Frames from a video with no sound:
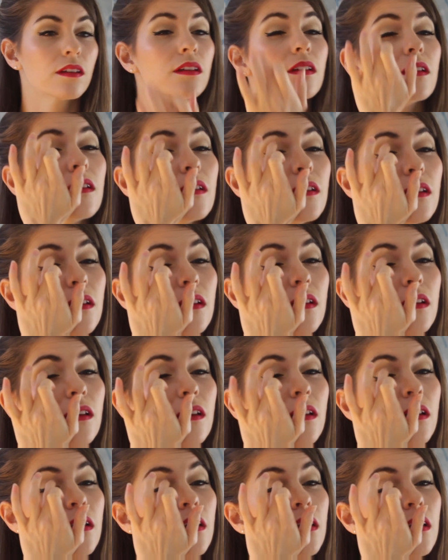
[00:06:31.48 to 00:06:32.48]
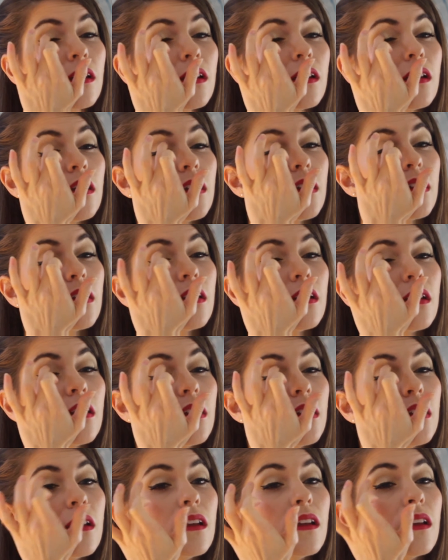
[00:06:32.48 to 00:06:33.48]
number 17, which is a
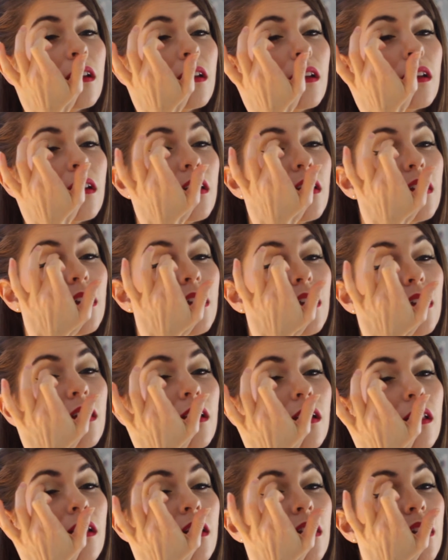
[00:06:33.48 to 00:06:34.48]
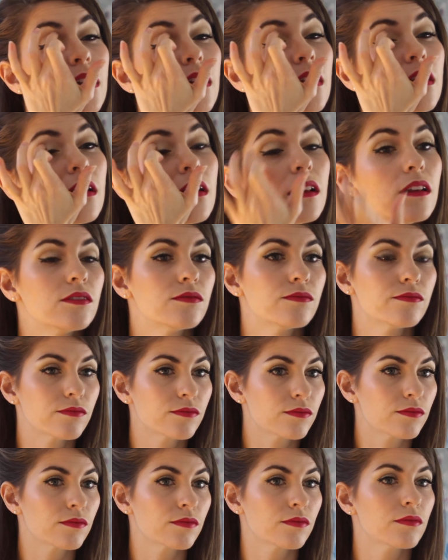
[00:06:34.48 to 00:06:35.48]
really beautiful glittery
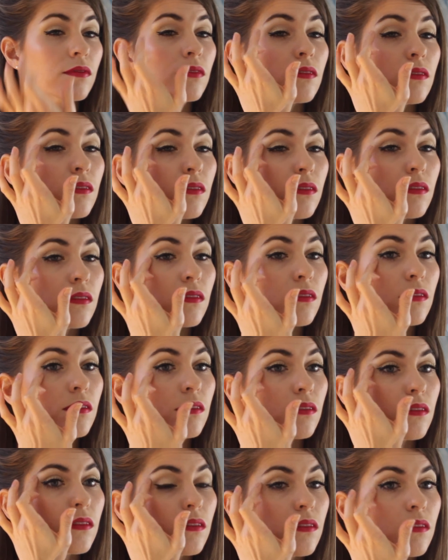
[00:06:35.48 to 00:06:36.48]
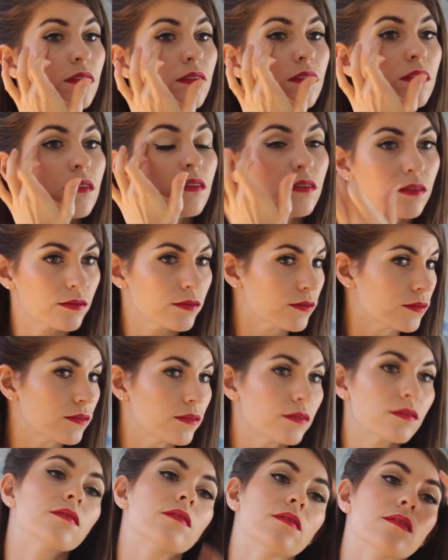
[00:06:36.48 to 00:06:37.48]
eyeshadow. I bought this in Japan and I said I'd
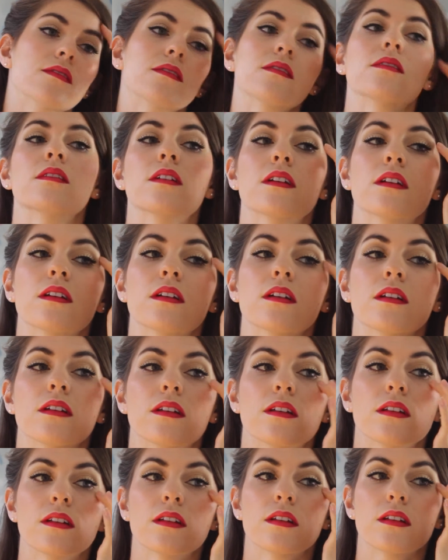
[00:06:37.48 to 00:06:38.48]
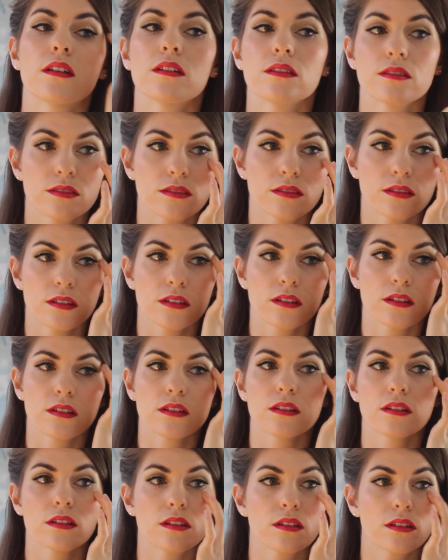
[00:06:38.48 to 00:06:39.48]
probably use it in a festive look, so here it is. So
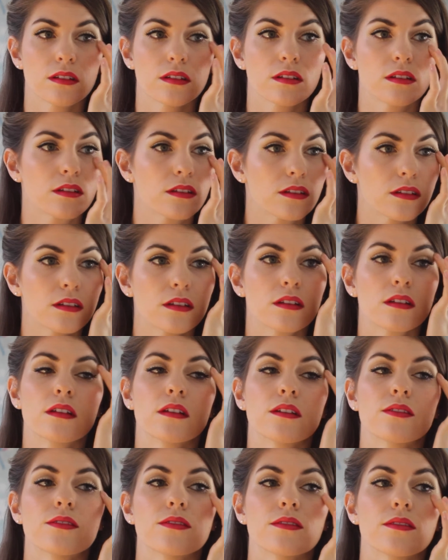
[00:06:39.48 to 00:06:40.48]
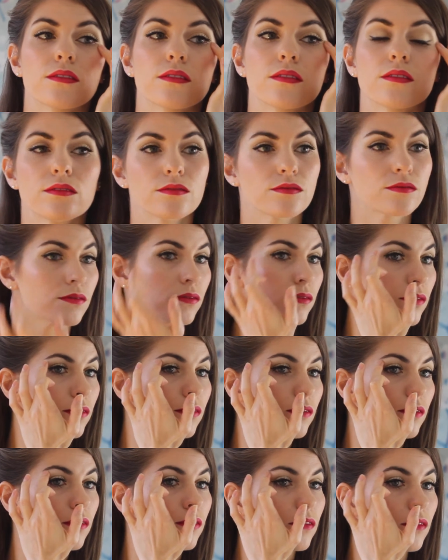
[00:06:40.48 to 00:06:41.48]
I'm just going to dot it in the middle of my eyelids and
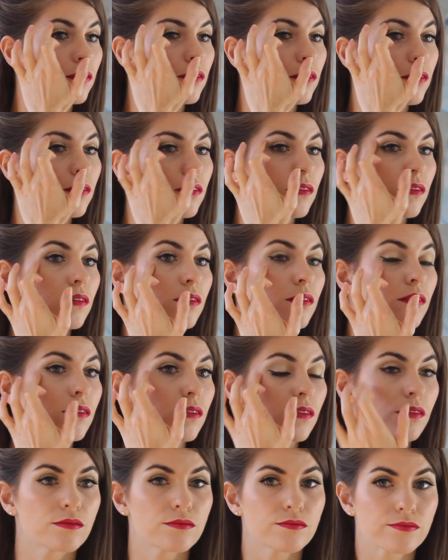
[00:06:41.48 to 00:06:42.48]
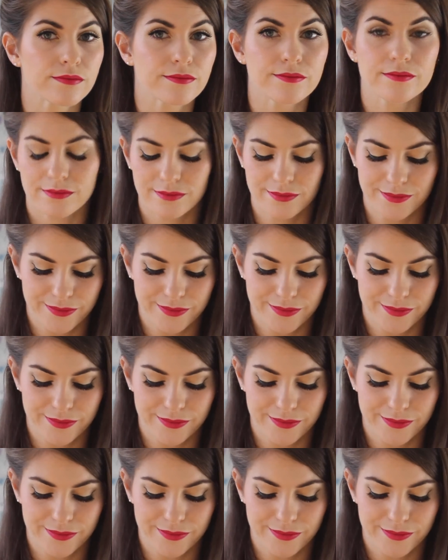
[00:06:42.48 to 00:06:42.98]
then around each side of my eye,